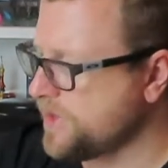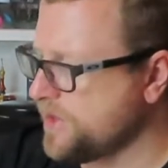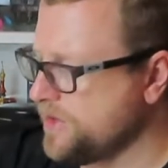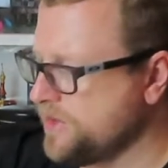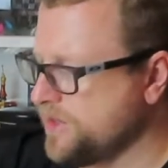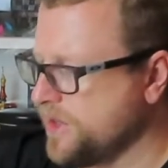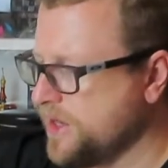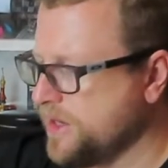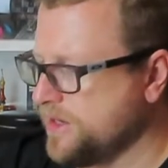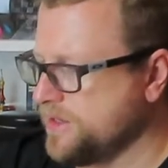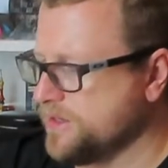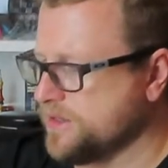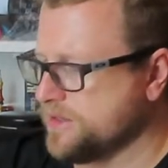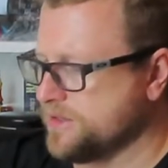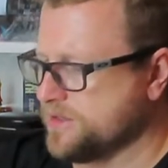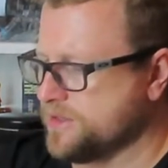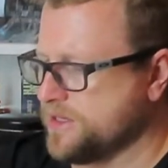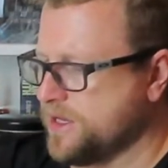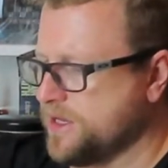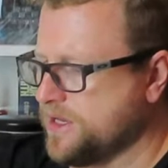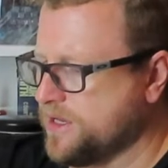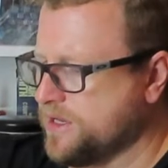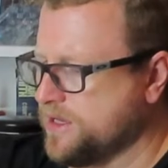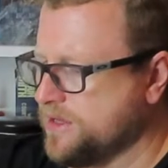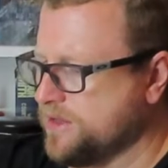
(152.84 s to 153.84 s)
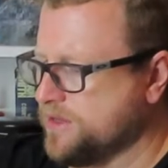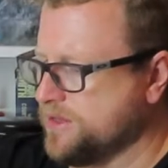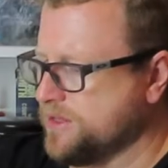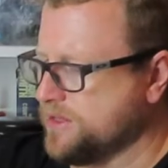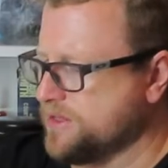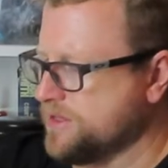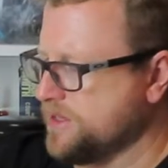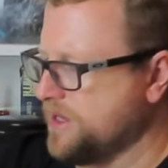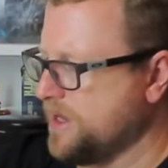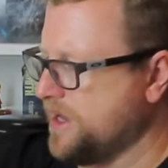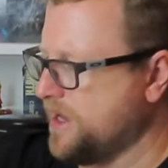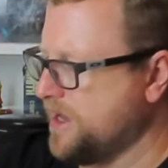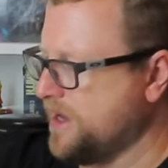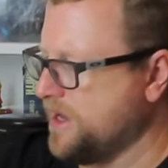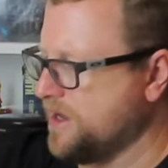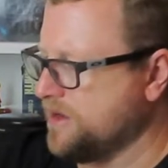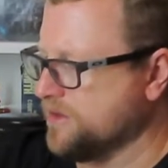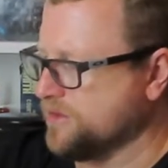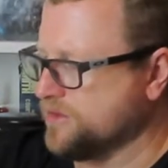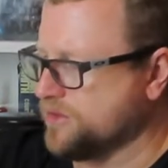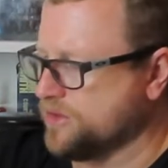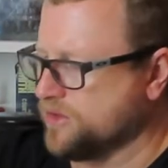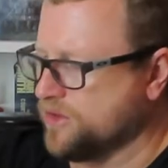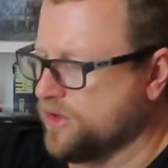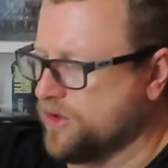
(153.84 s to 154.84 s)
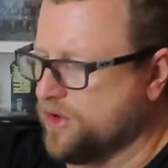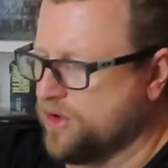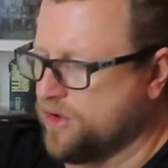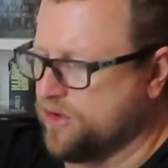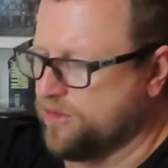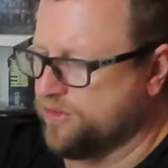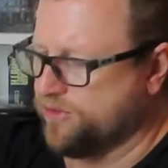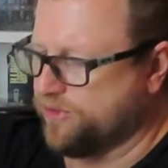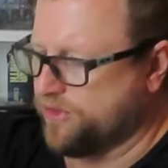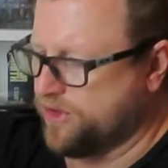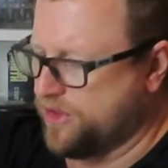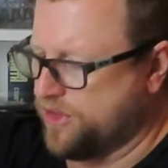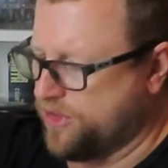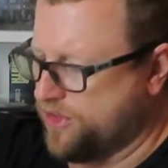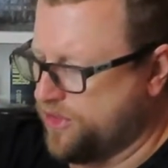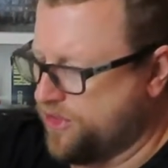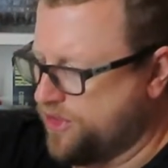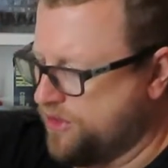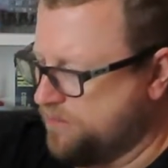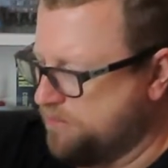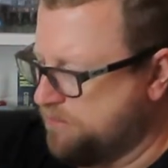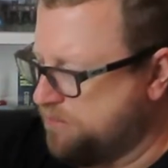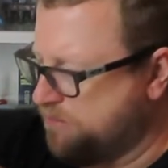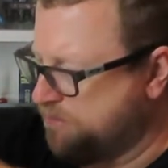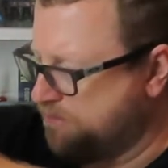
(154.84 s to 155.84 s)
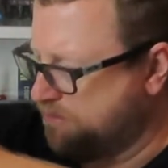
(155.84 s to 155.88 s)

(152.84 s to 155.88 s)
Then taking this out of the